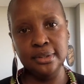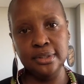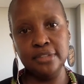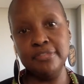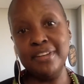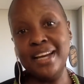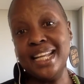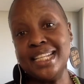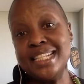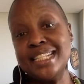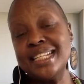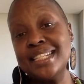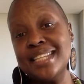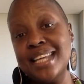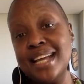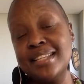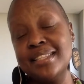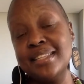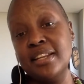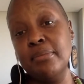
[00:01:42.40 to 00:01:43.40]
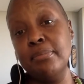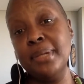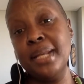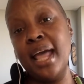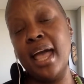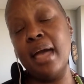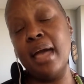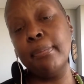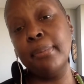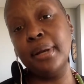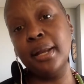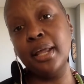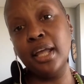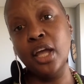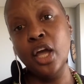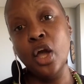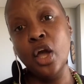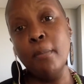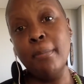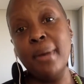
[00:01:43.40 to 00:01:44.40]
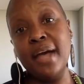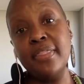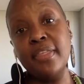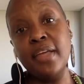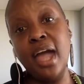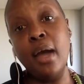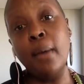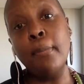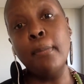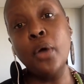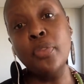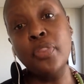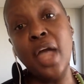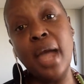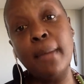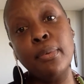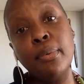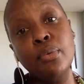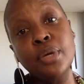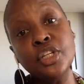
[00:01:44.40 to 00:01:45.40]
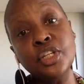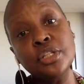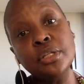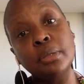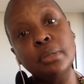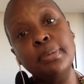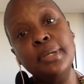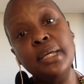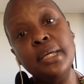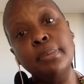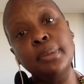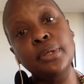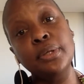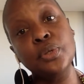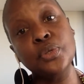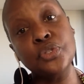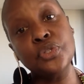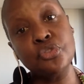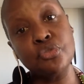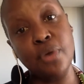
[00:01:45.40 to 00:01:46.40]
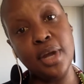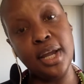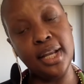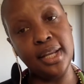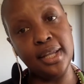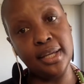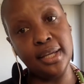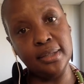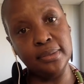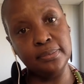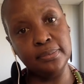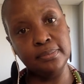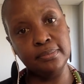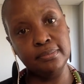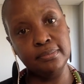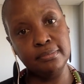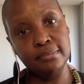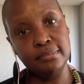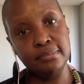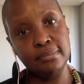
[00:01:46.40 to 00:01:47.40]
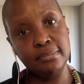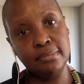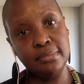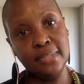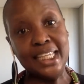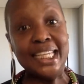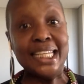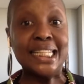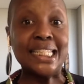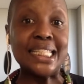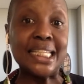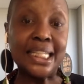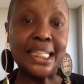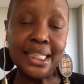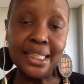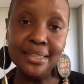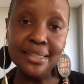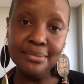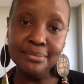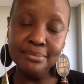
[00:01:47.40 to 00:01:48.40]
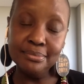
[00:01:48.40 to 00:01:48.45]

the violent attacks that have been happening by the, on the Aboriginal people in Australia, Italy.